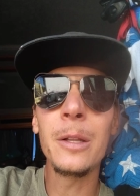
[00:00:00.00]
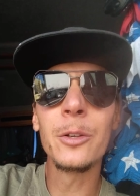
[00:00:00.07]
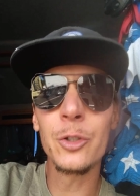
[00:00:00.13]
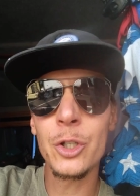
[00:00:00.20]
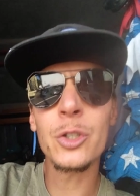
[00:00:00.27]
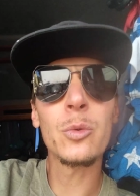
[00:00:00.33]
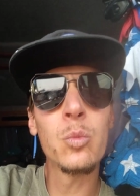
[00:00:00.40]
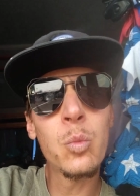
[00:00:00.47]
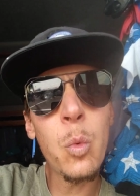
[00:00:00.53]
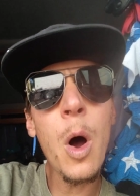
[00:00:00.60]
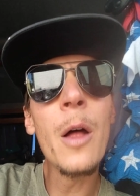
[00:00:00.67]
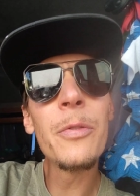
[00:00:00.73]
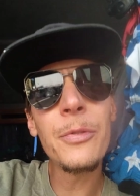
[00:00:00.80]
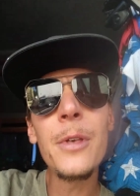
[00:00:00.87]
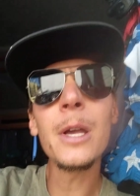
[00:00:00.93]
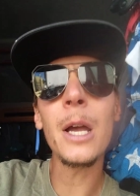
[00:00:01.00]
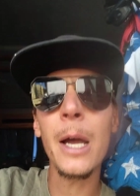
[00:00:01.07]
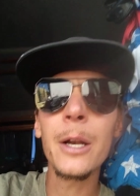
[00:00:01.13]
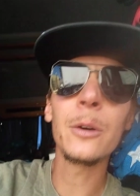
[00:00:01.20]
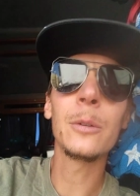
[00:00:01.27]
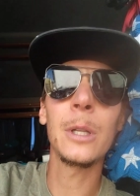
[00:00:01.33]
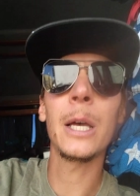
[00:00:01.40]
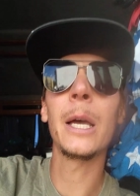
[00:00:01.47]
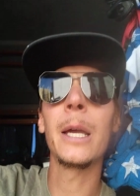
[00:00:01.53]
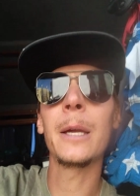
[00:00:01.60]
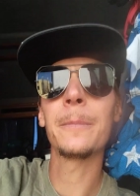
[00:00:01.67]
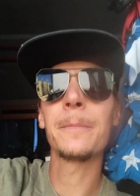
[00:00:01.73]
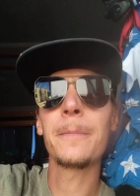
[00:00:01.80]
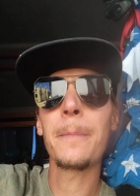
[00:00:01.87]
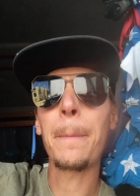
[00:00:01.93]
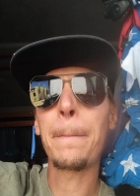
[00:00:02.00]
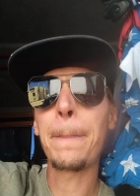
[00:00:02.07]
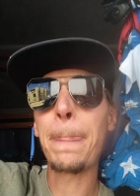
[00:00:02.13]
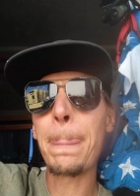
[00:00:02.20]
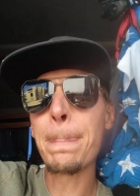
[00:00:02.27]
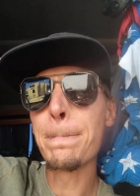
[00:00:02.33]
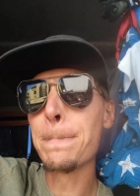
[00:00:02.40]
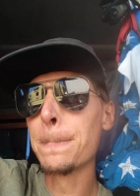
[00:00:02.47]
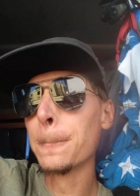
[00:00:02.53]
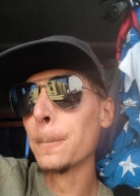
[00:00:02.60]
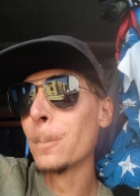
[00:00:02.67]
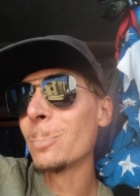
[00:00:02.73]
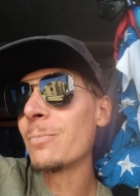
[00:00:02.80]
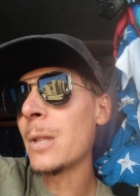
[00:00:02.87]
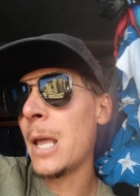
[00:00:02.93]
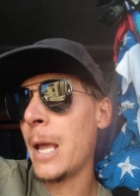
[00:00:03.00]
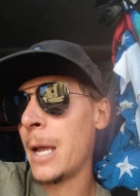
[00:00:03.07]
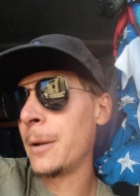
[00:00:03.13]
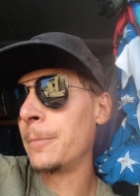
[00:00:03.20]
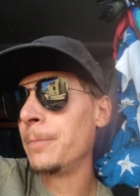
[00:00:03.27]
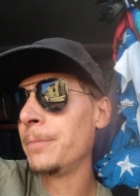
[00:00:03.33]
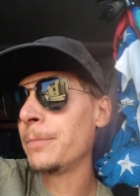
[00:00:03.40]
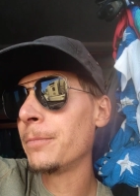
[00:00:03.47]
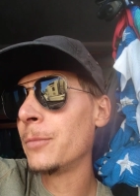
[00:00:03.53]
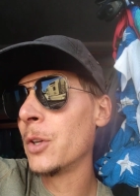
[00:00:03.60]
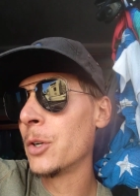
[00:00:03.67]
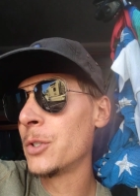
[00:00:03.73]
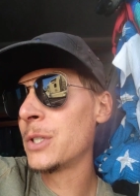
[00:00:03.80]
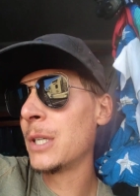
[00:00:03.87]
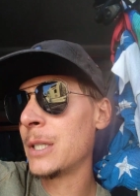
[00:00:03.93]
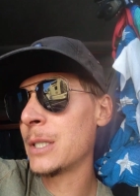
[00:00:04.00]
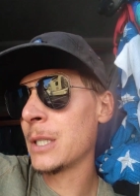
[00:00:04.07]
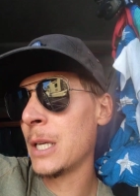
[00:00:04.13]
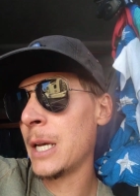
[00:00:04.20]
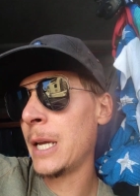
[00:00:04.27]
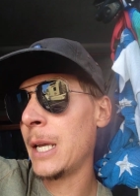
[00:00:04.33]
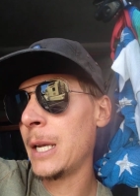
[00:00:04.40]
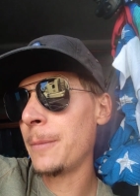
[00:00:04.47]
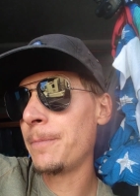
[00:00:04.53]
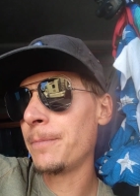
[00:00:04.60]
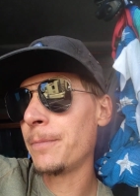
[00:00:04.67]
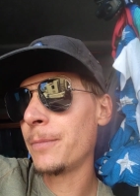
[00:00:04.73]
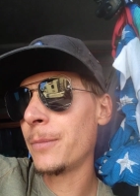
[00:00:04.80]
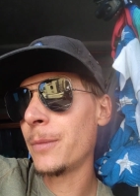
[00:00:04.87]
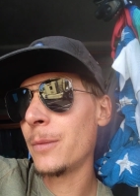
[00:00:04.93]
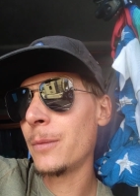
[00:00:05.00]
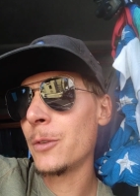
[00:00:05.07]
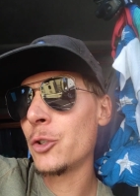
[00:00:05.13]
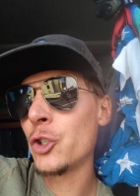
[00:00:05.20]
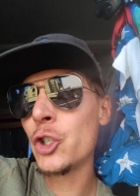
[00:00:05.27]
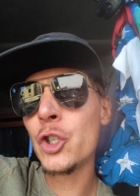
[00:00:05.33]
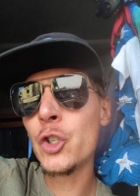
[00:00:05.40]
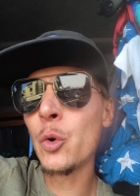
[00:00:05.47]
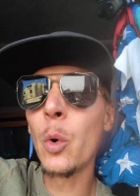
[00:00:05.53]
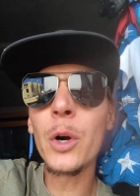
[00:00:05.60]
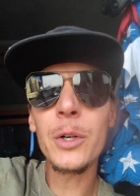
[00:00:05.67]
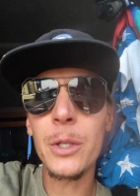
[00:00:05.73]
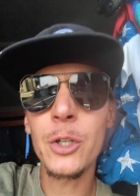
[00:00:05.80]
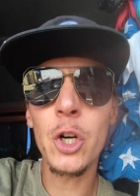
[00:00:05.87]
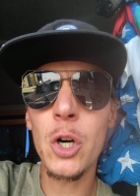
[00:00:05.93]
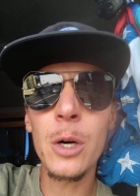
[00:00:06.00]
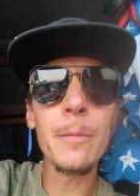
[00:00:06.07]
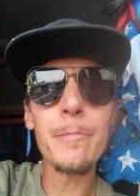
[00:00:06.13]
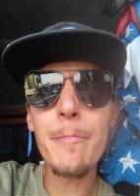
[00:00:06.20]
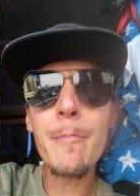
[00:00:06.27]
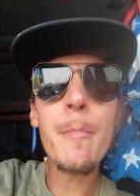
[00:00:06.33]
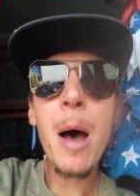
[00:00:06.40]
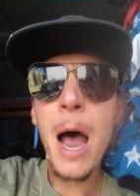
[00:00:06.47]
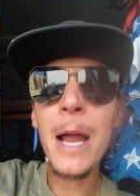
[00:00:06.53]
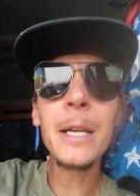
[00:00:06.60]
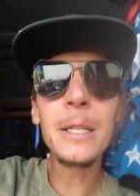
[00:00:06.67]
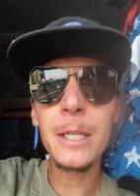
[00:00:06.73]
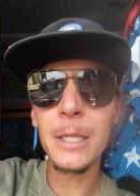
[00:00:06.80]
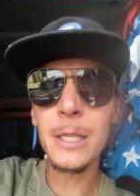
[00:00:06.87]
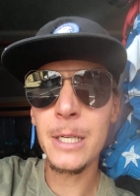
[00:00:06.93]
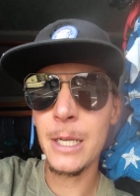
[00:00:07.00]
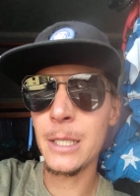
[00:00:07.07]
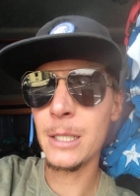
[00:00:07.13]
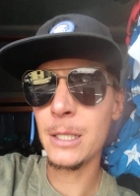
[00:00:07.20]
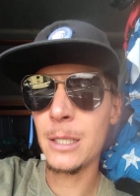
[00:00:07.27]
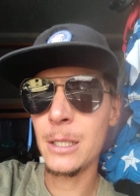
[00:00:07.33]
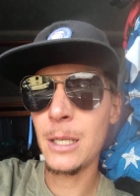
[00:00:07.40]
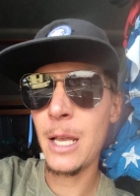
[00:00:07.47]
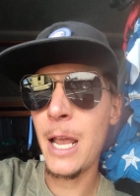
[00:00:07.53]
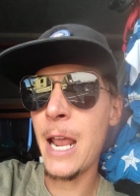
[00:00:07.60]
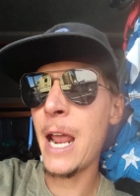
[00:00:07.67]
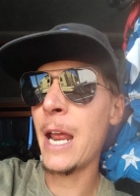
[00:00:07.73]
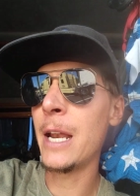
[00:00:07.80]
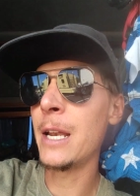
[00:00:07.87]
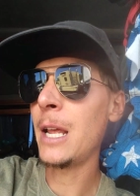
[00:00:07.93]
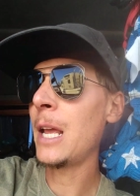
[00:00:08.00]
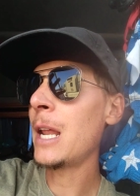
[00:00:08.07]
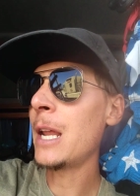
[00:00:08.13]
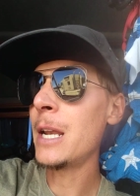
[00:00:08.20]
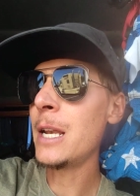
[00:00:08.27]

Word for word: me. There's just one thing I don't like. And there's this like short term mindedness and